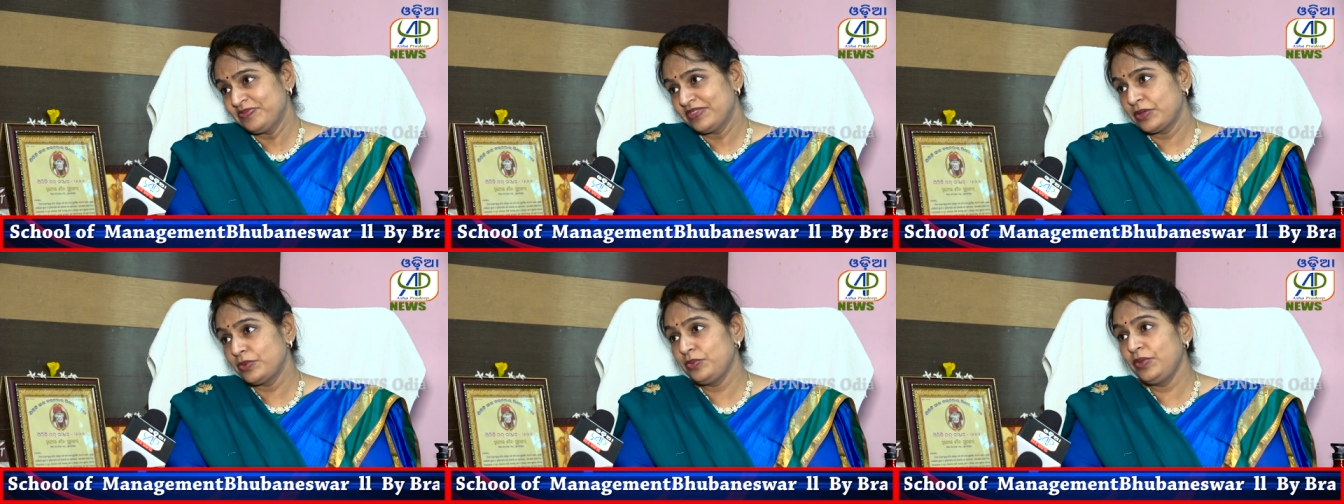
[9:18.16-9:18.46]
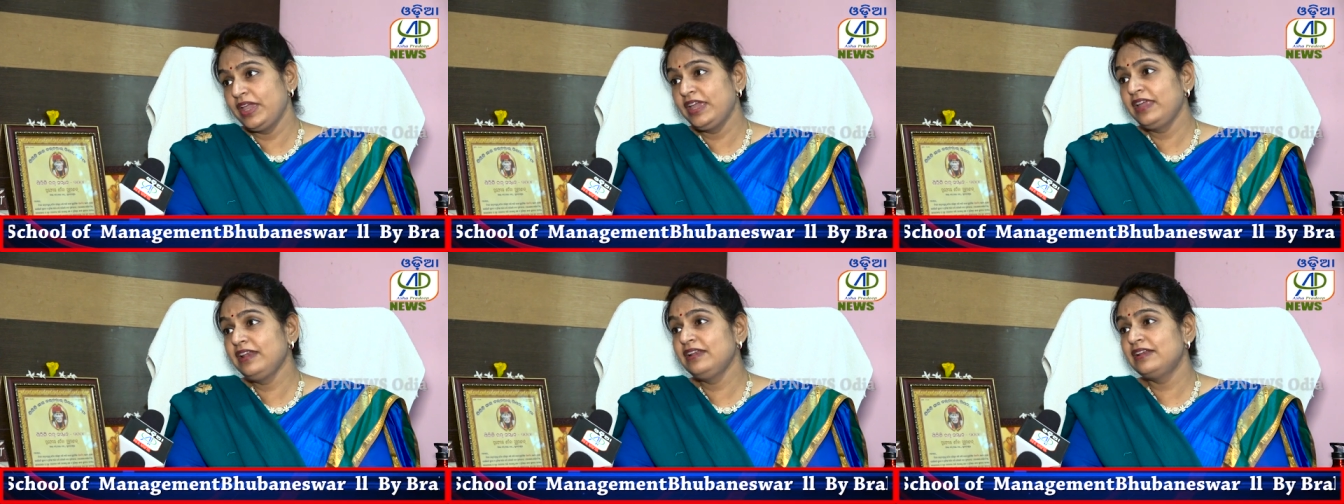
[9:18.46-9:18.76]

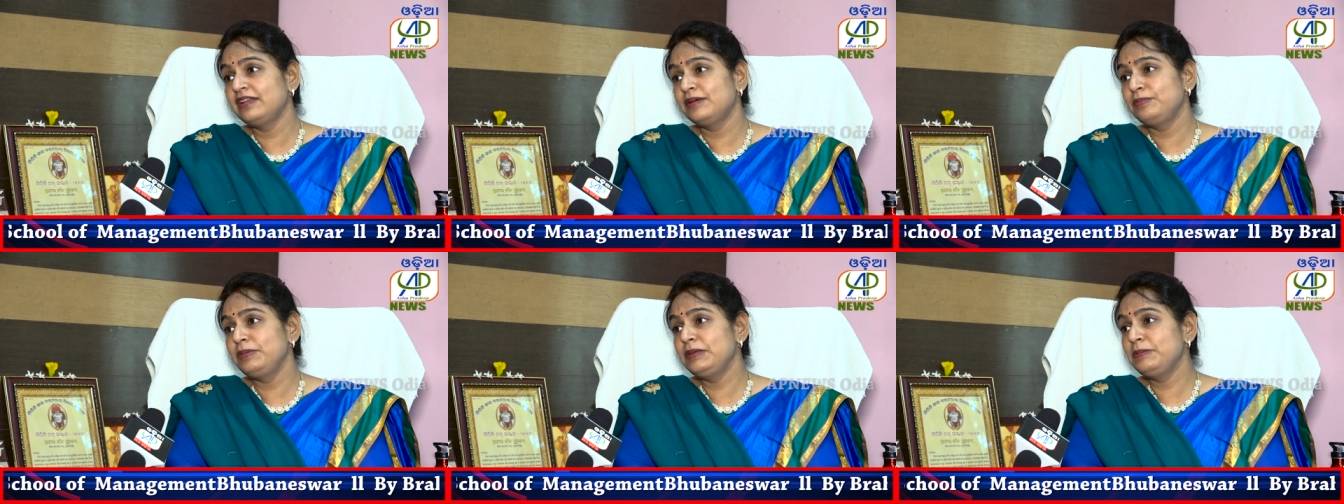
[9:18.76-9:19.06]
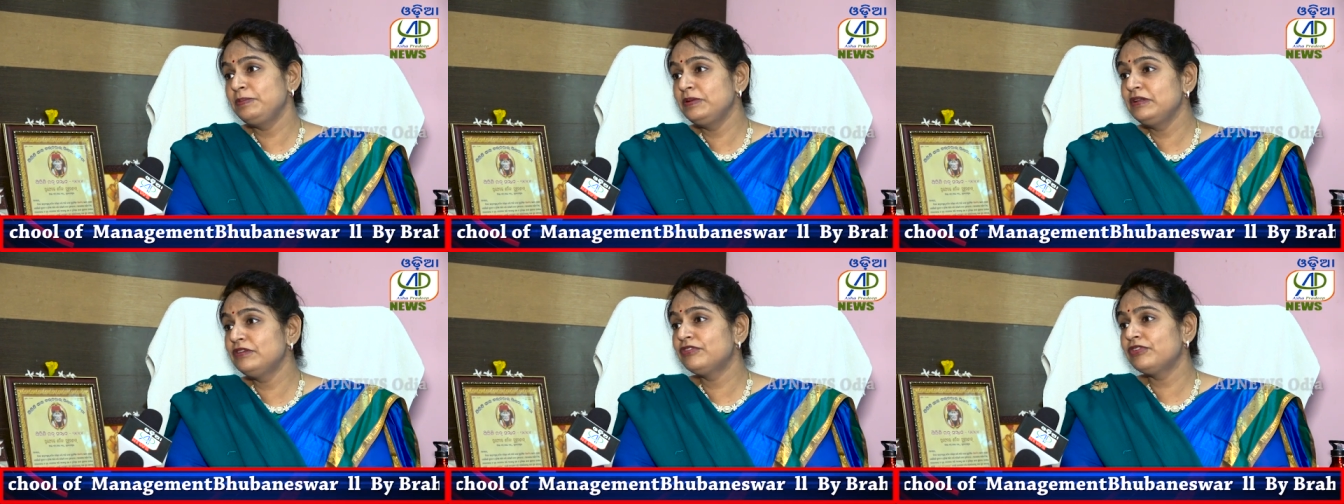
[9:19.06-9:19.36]
where
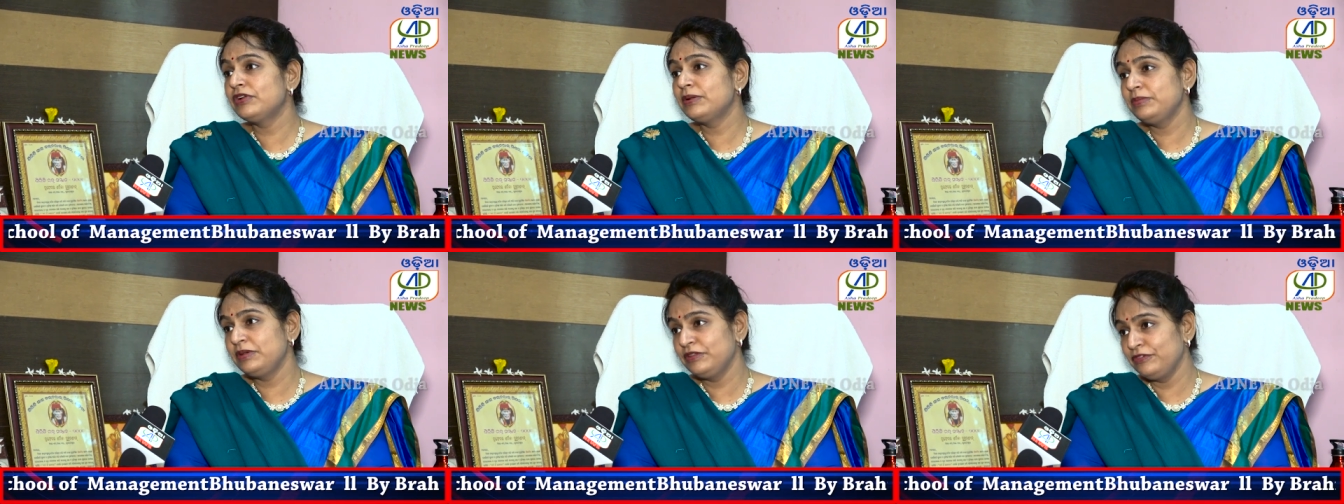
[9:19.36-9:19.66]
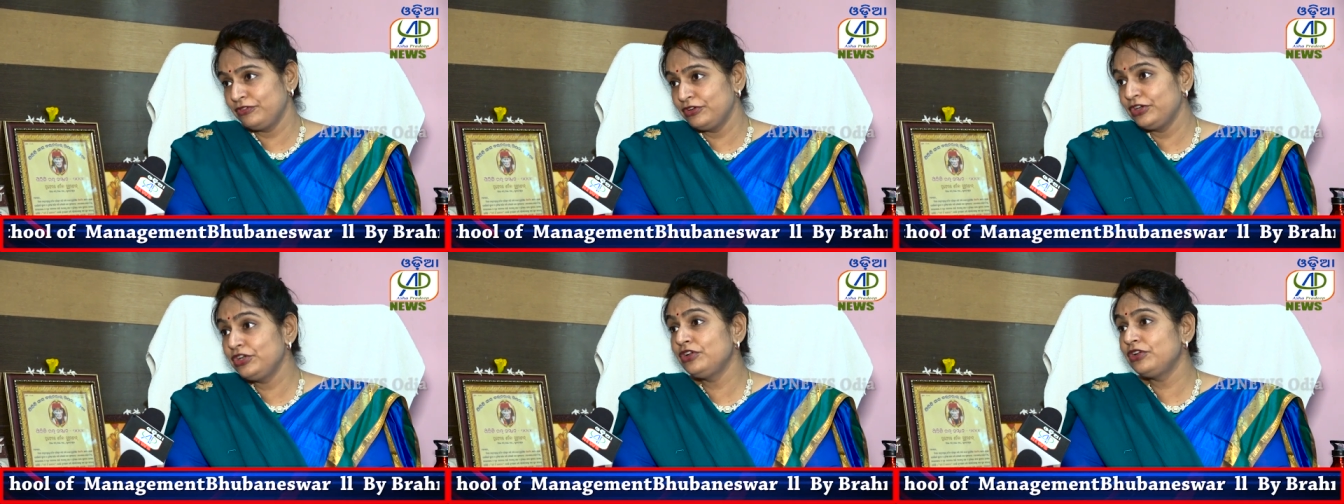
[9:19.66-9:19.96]
people from
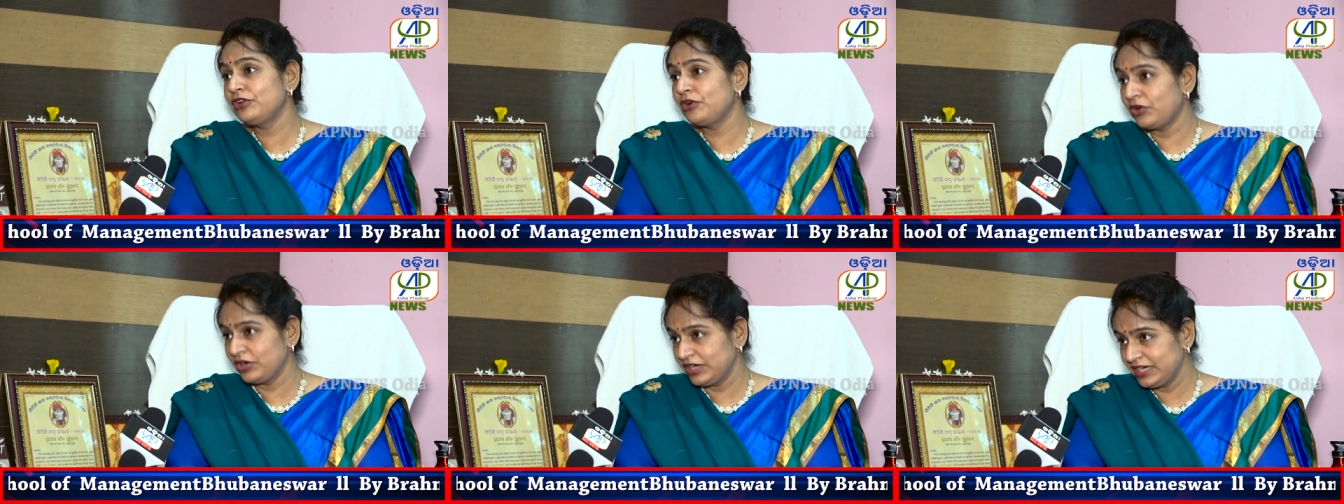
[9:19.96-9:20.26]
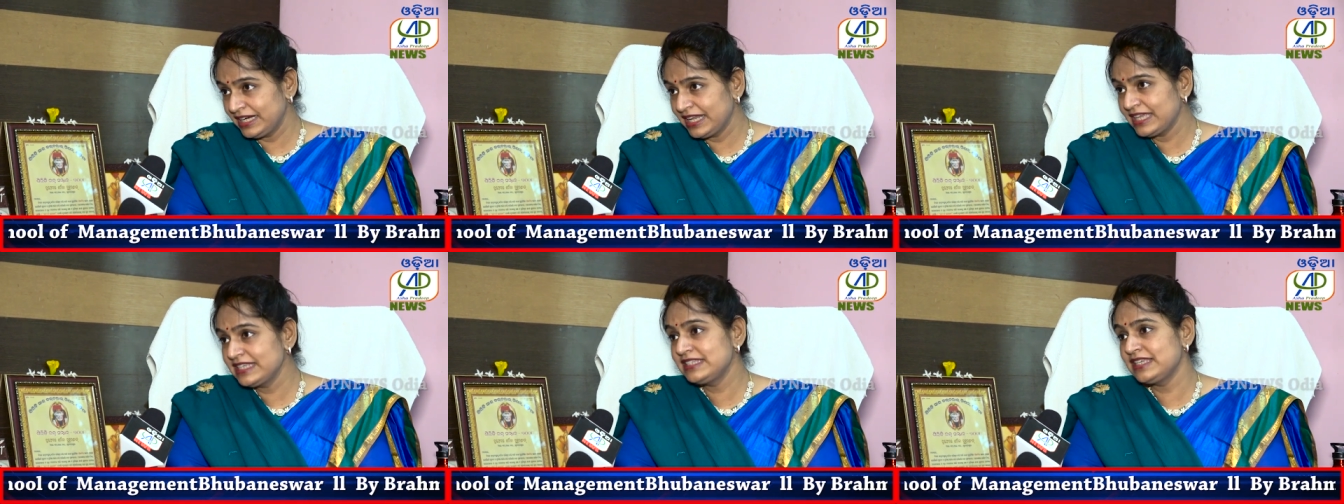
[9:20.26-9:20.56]
different
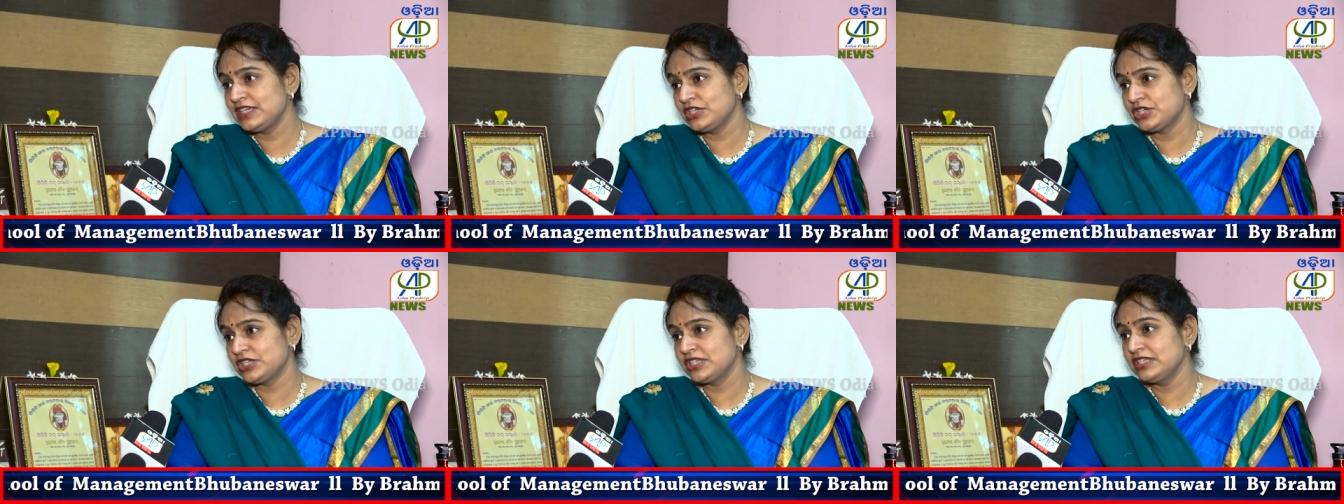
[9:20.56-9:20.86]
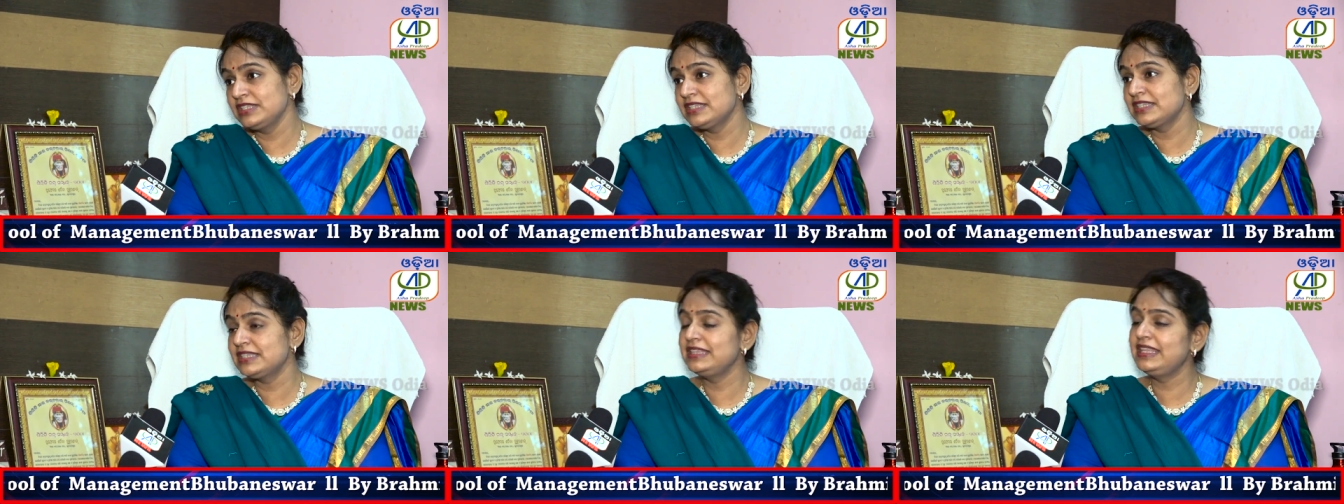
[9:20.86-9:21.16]
organizations,